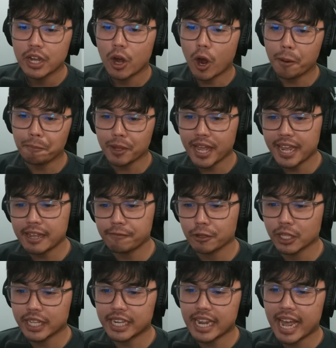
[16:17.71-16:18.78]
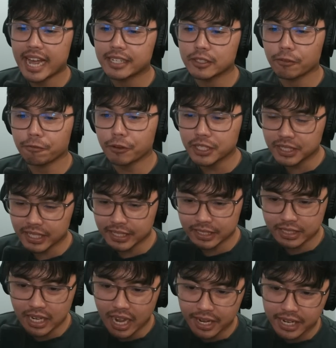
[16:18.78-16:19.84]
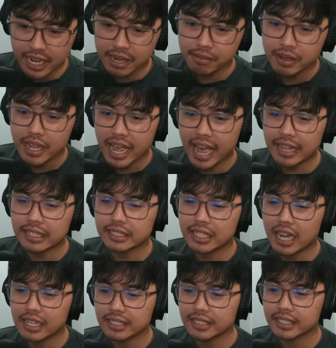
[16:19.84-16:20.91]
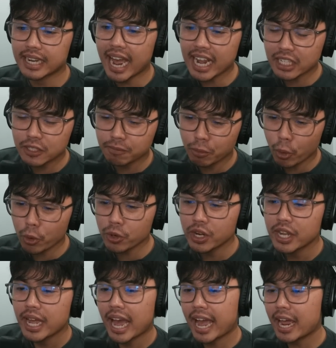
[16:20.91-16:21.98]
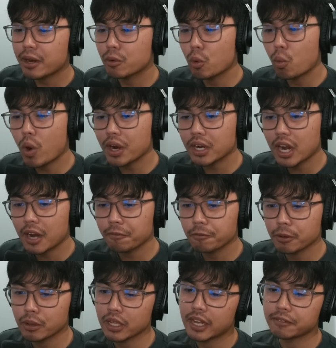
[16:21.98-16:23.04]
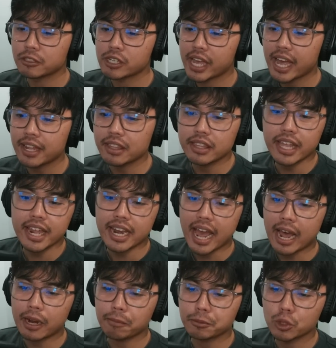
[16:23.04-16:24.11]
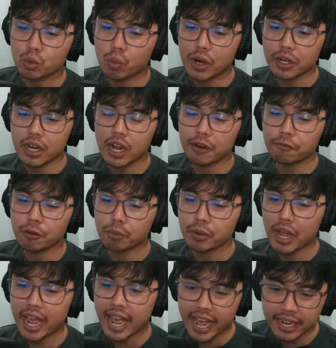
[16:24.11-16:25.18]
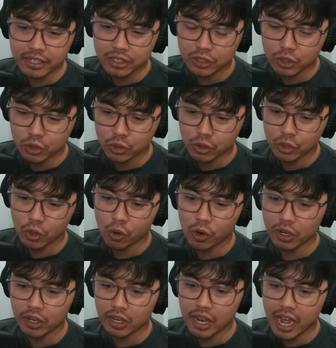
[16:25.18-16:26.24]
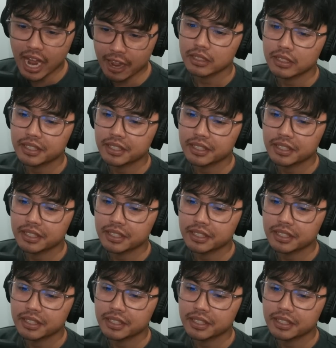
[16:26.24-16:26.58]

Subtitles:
On play, if your leader has Freezer in its card name and this card is in active mode, add 1 card from your life to your hand, then add up to 1 card from your hand to your life.